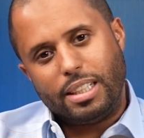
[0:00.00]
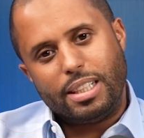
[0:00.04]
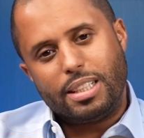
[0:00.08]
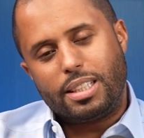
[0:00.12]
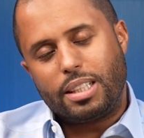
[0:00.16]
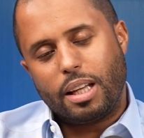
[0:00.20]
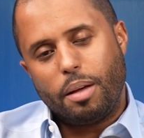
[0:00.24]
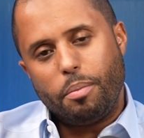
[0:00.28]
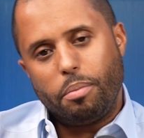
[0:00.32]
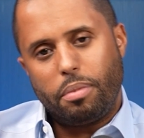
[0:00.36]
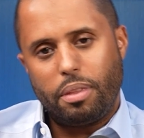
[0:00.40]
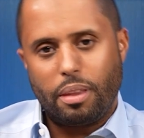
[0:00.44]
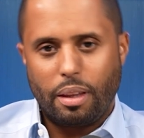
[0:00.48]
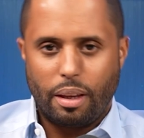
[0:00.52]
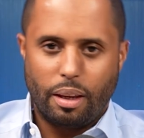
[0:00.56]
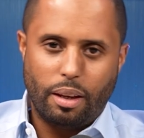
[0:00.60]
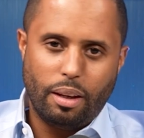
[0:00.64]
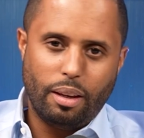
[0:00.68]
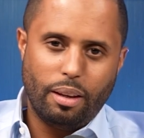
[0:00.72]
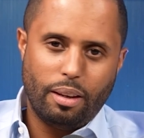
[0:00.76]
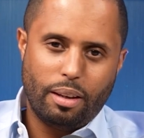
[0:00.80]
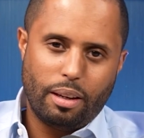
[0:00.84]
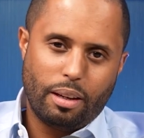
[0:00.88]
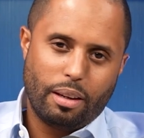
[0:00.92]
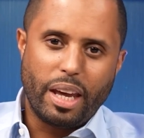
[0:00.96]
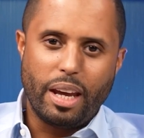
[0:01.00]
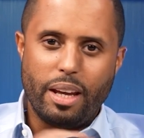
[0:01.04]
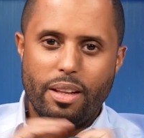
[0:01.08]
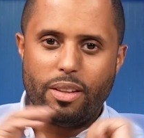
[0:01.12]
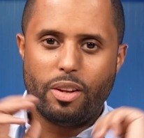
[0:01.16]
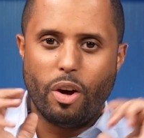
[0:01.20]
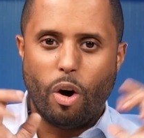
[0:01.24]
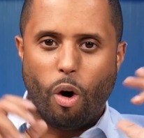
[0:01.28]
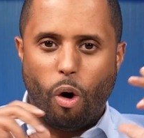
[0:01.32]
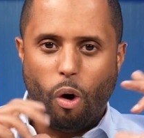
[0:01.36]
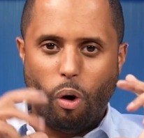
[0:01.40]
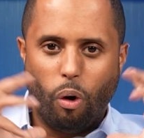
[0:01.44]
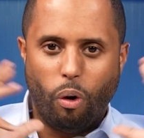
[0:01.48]
is something in
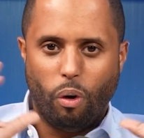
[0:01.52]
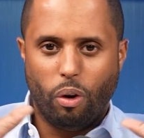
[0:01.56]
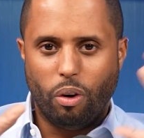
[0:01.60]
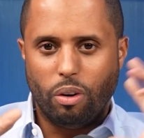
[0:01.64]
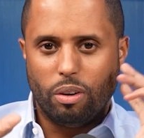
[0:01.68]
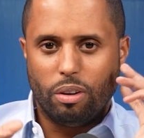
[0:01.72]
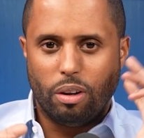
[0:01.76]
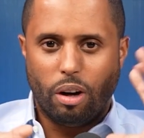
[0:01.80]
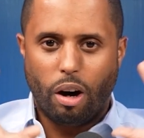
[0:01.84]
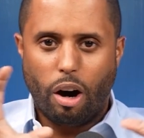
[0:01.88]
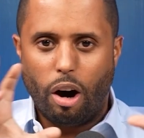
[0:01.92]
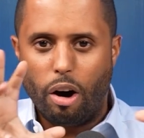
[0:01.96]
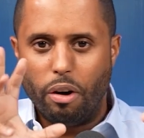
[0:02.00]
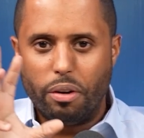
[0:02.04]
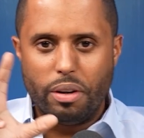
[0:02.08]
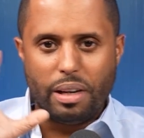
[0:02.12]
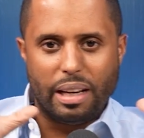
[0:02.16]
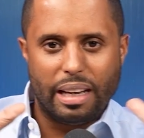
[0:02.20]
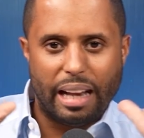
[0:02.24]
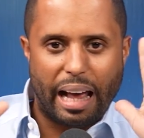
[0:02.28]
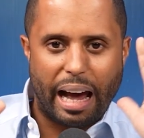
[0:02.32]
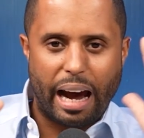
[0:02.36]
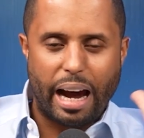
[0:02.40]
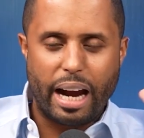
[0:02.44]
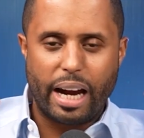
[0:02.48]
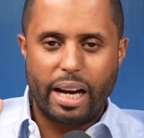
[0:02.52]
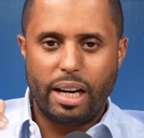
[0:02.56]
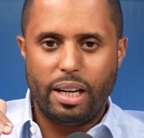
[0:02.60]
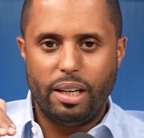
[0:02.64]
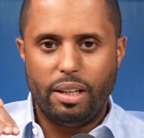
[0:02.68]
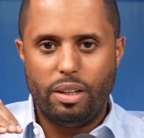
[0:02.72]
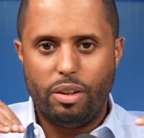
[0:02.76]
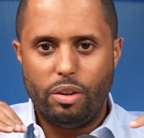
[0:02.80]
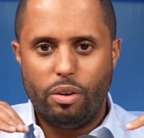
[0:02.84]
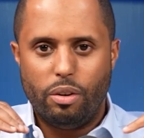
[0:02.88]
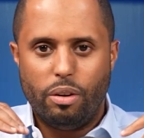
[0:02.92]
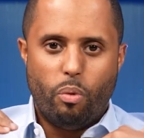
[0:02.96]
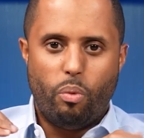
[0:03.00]
the whole
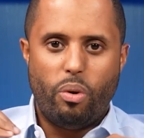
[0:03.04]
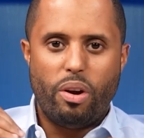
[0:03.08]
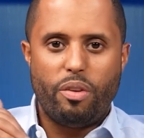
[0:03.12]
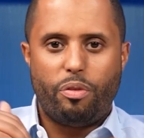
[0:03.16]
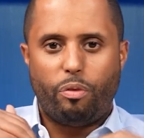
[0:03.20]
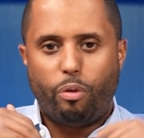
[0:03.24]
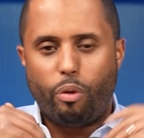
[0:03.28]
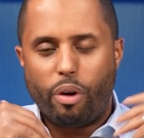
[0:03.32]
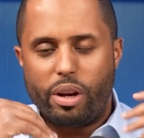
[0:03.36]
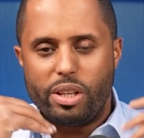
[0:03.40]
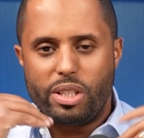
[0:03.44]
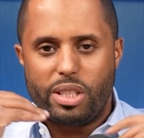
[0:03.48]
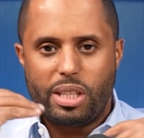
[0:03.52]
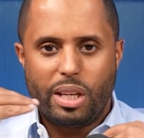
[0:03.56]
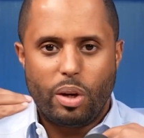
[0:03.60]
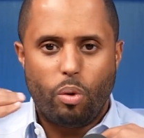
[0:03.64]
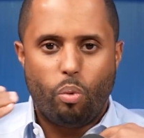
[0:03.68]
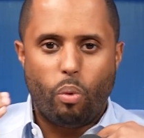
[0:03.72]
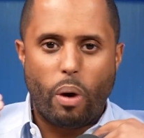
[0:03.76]
online referencing